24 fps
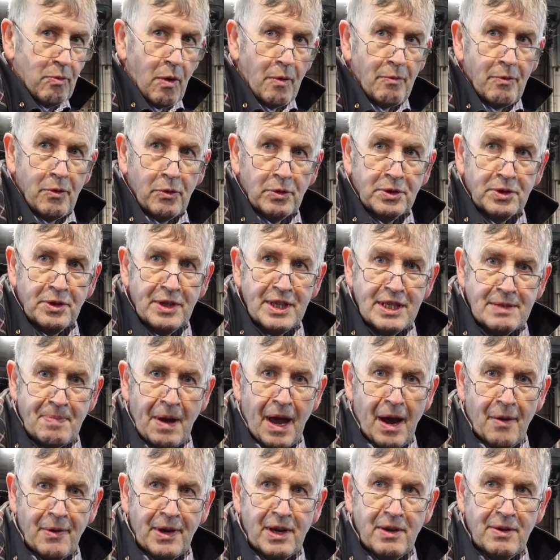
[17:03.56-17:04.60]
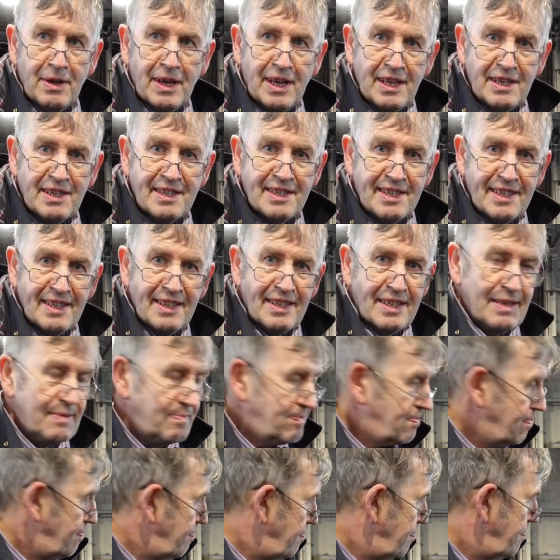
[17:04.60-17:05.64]
143's power units. It's
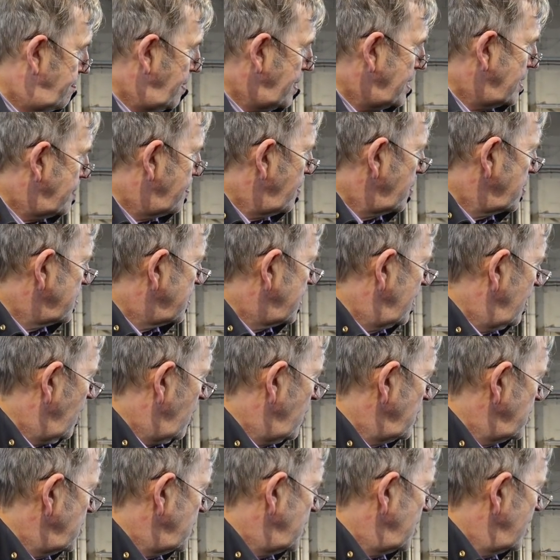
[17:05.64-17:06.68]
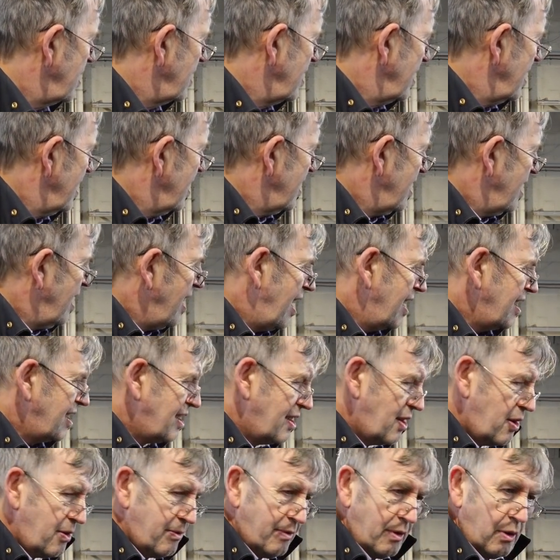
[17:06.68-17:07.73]
been to Boston Lodge, had an
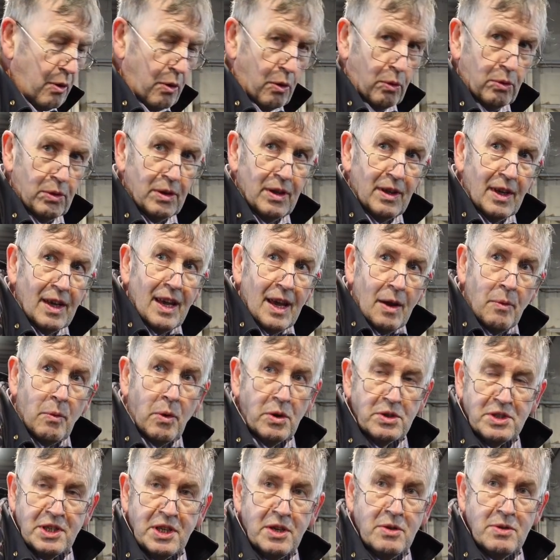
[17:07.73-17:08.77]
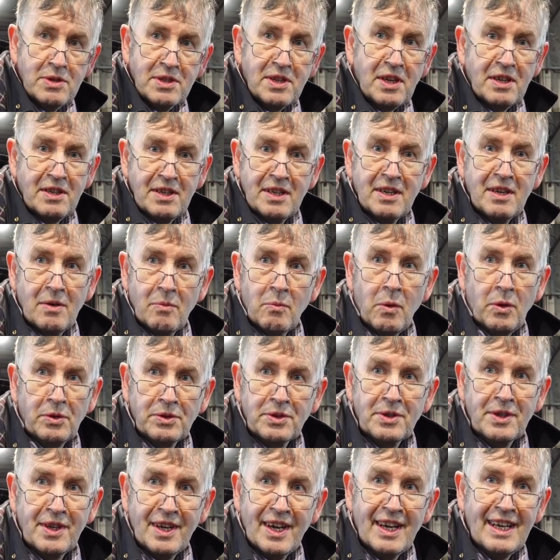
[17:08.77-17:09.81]
overhaul. It was used under
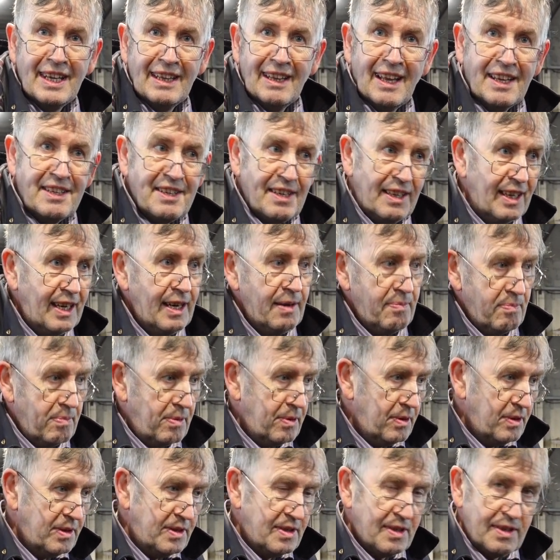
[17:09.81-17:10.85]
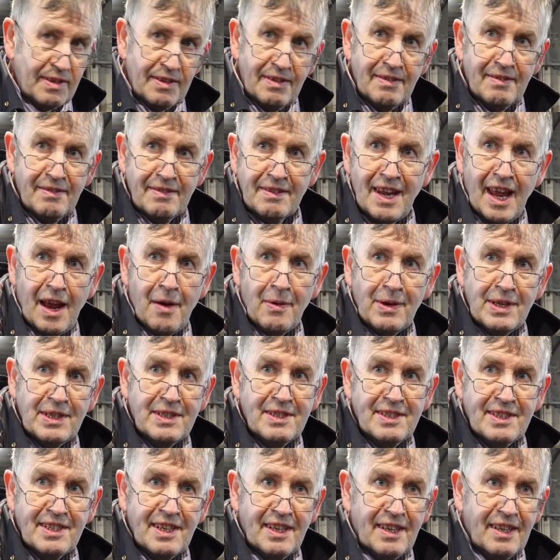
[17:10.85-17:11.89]
138 latterly, but now
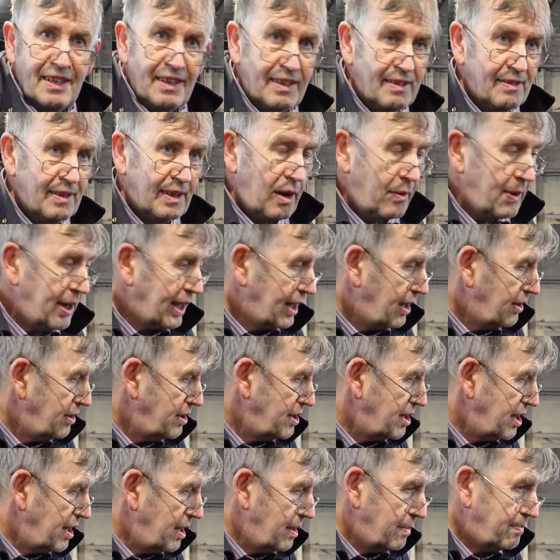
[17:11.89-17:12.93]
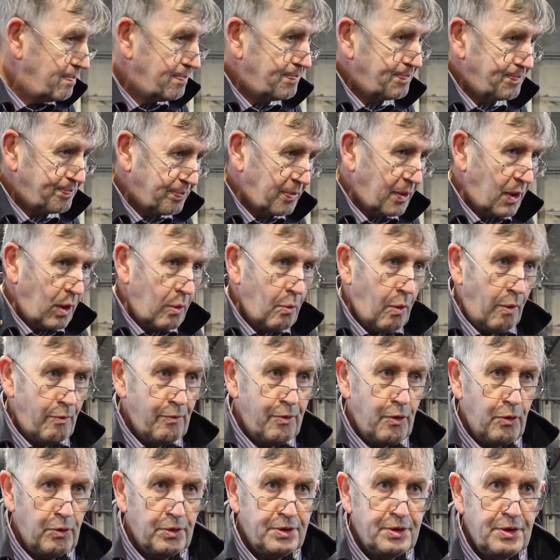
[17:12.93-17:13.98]
it's going under
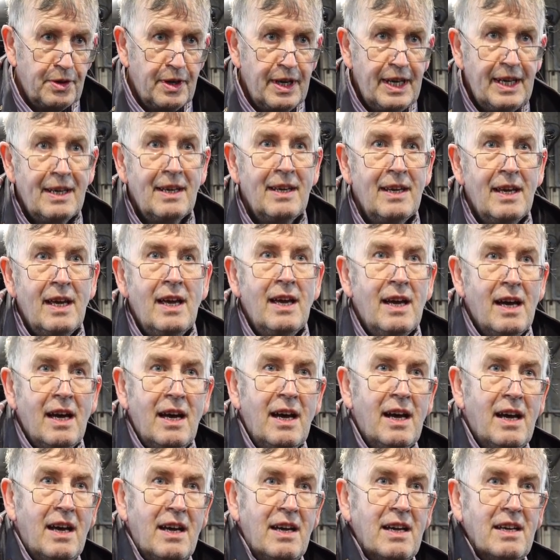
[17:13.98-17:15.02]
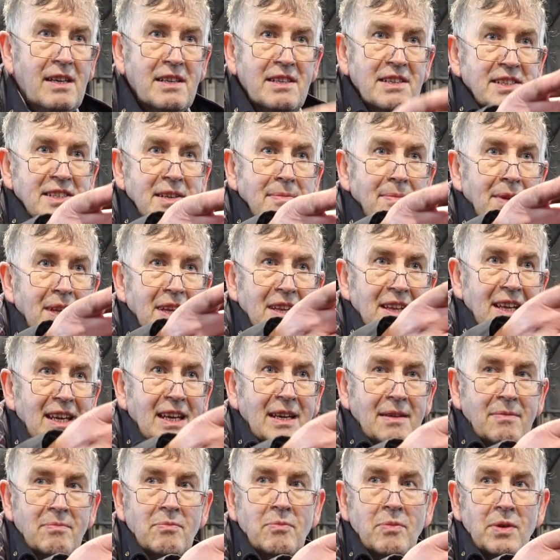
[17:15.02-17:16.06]
143.
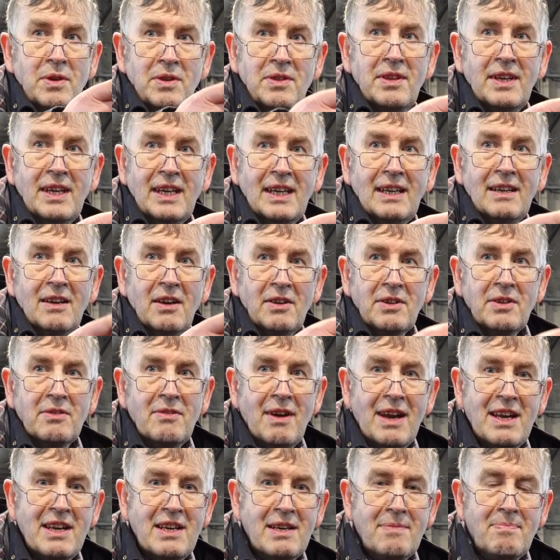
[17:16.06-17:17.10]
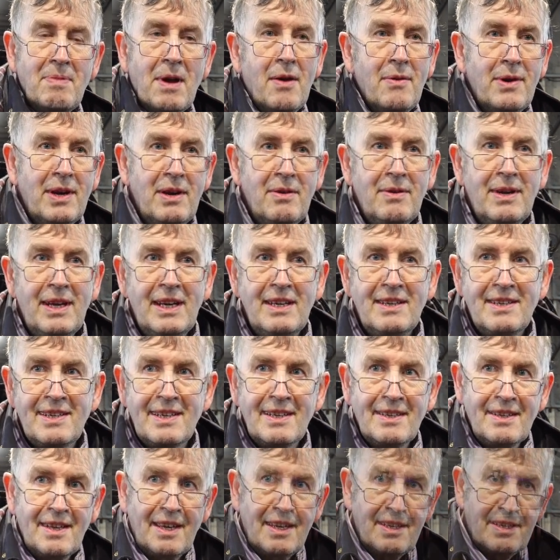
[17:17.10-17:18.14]
Similarly with the other end power unit,
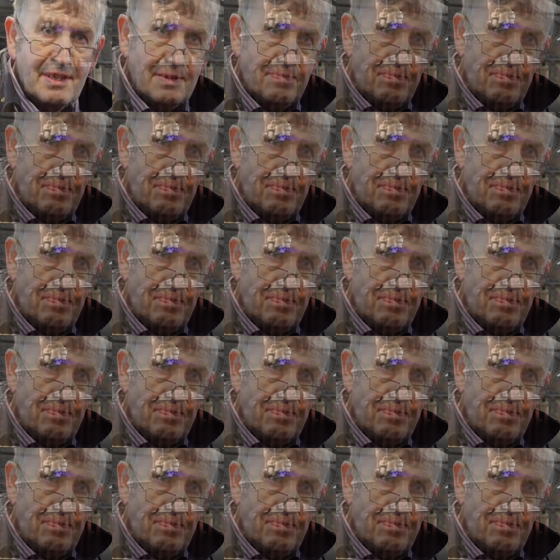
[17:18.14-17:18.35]
that's